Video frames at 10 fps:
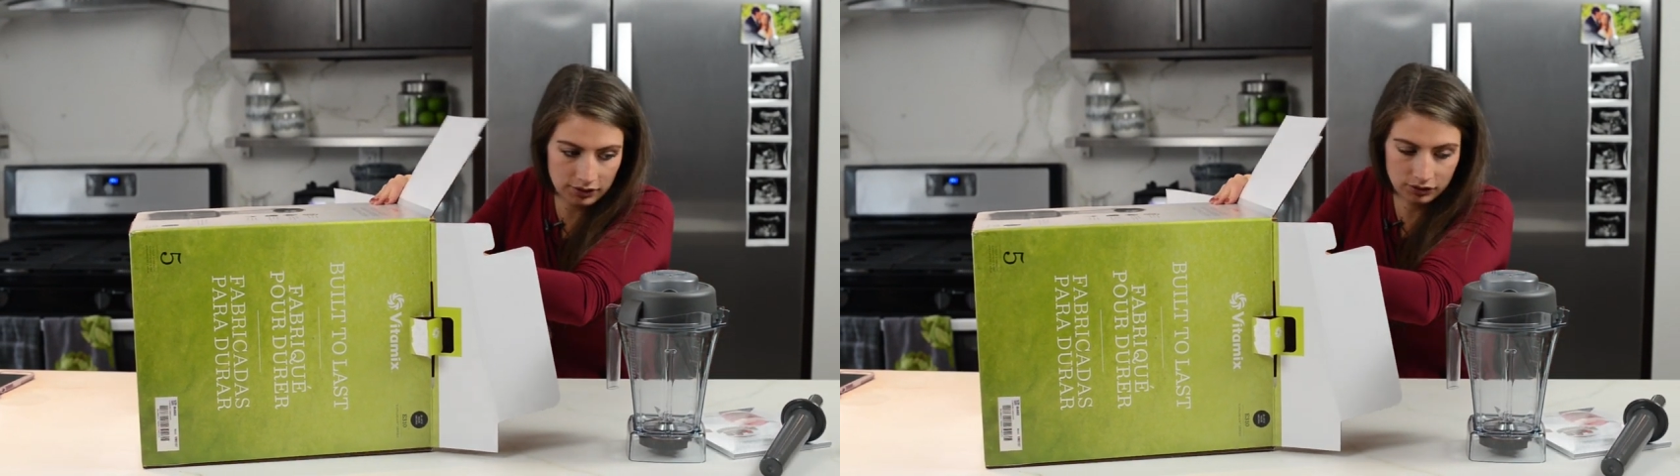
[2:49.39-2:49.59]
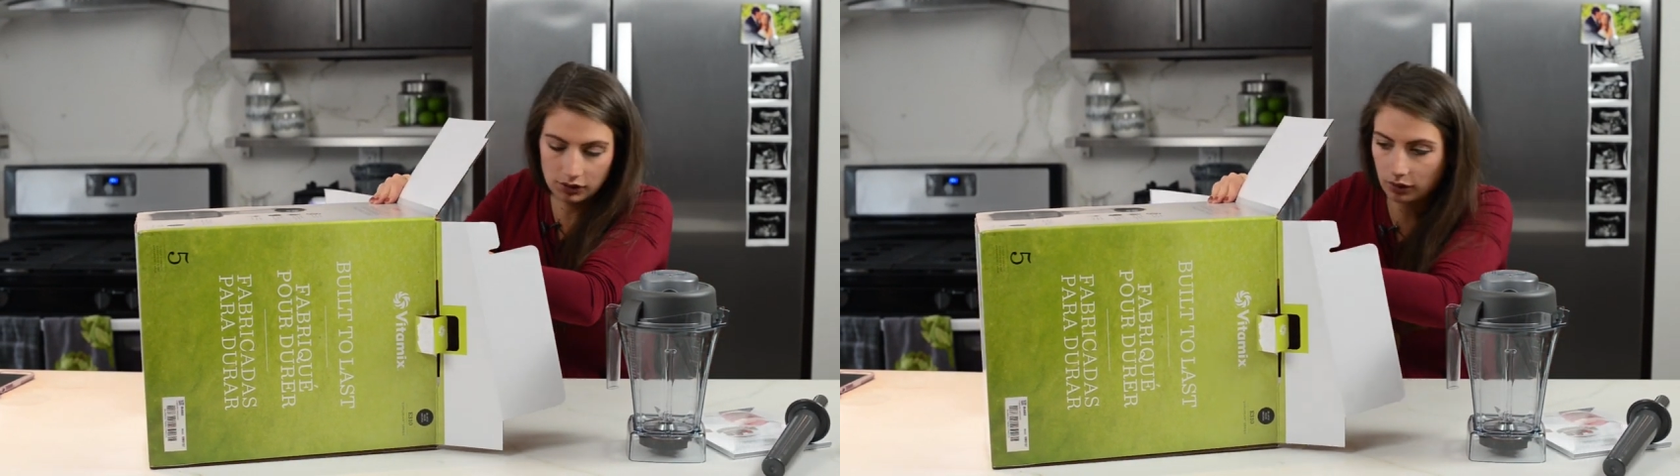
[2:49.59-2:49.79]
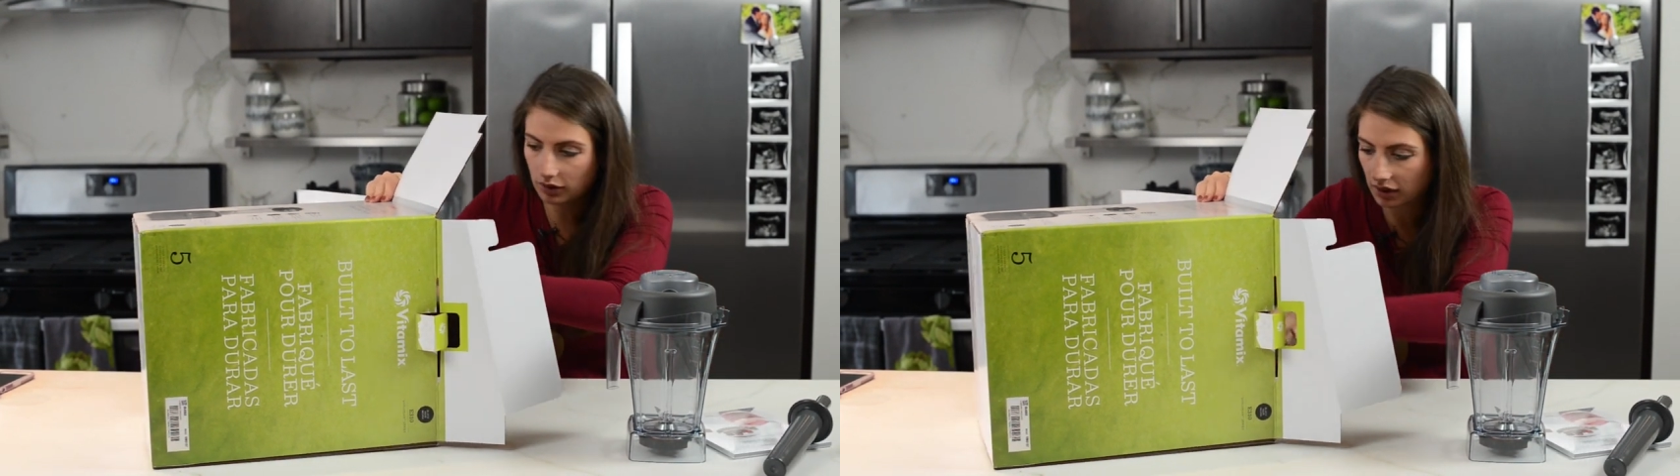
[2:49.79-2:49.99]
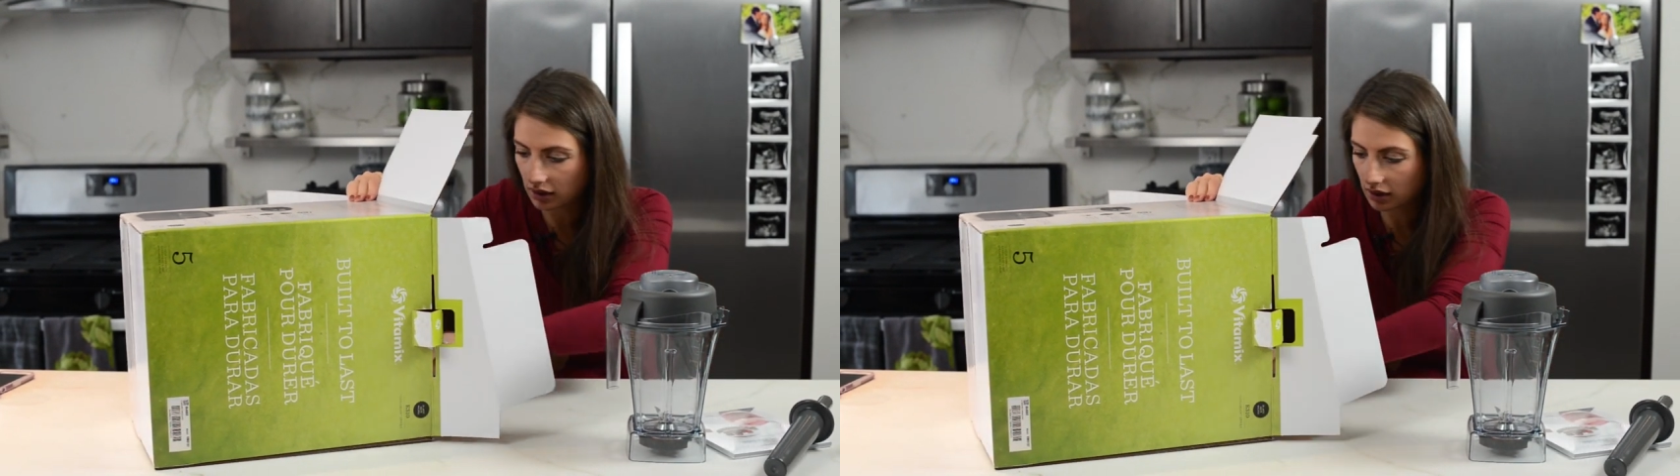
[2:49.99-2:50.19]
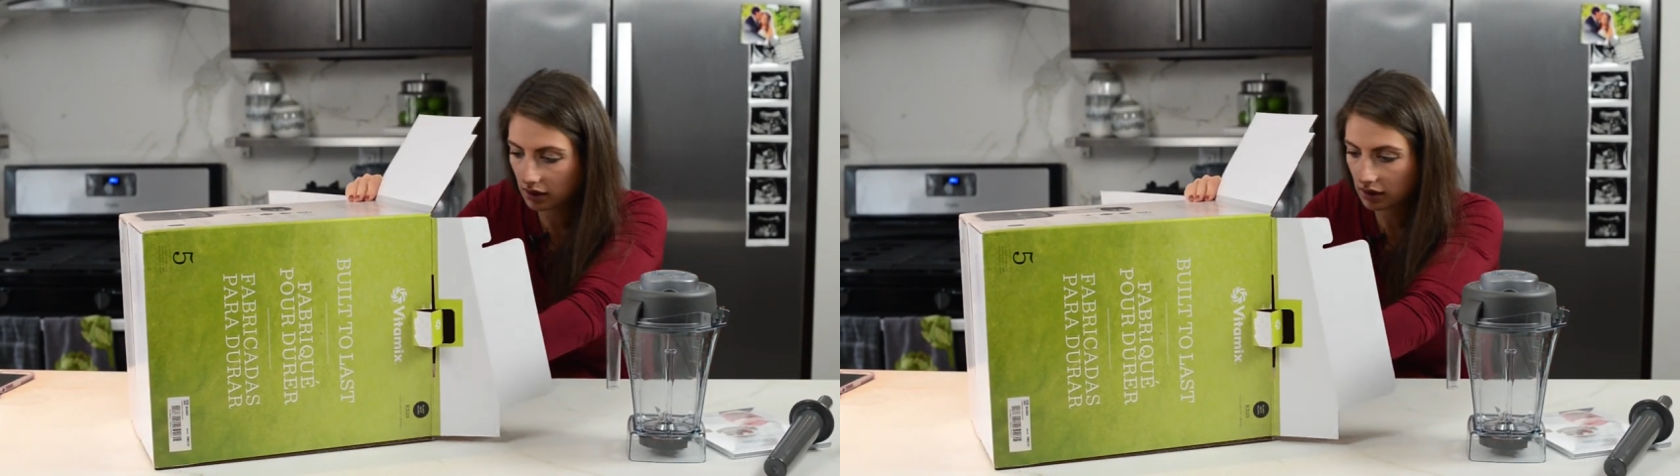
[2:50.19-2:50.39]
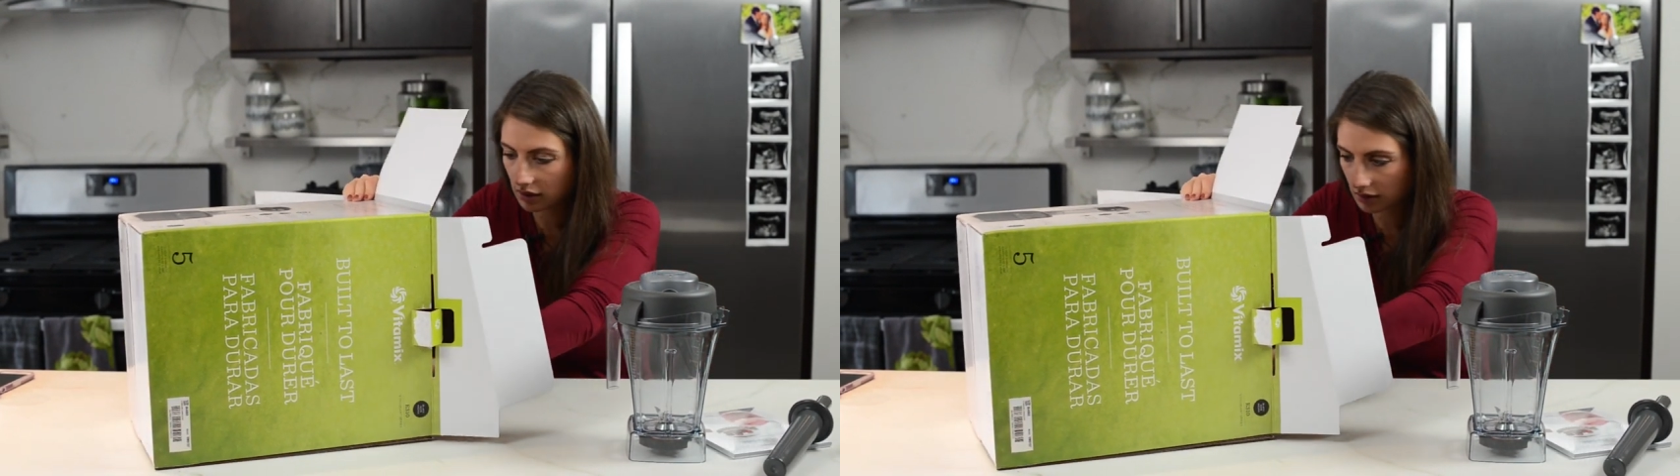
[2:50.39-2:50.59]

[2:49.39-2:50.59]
rolling,